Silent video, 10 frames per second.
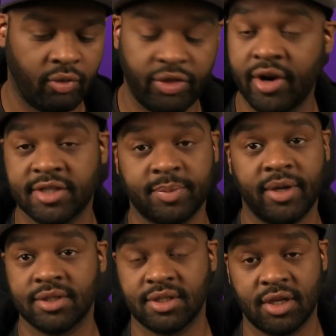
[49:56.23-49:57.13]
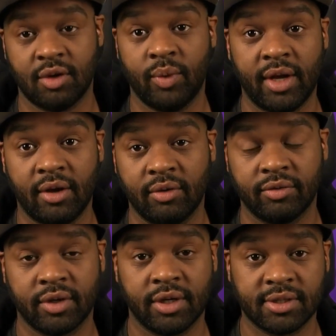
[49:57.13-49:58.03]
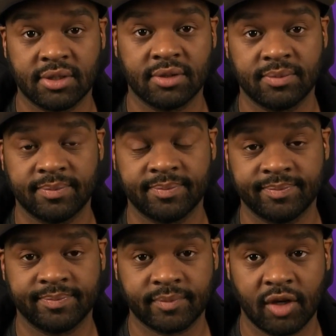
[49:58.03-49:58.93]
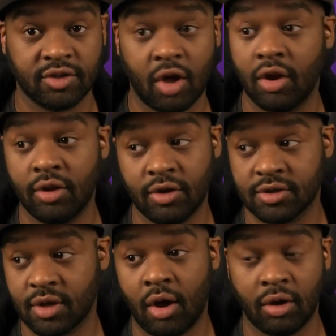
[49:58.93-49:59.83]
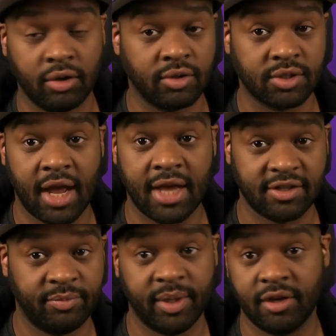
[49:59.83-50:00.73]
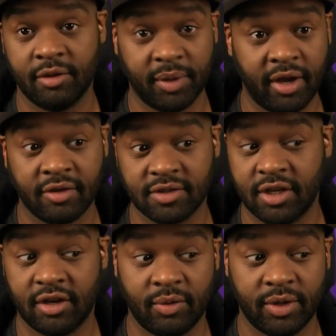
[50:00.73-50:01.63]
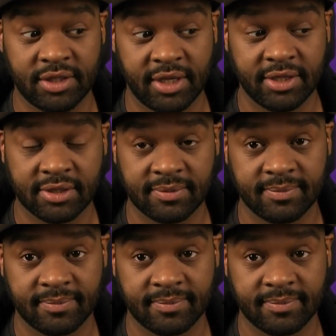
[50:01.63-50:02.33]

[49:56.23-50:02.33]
their experience is going to win out over us, because all of those guys have been in the playoffs and they know what it takes.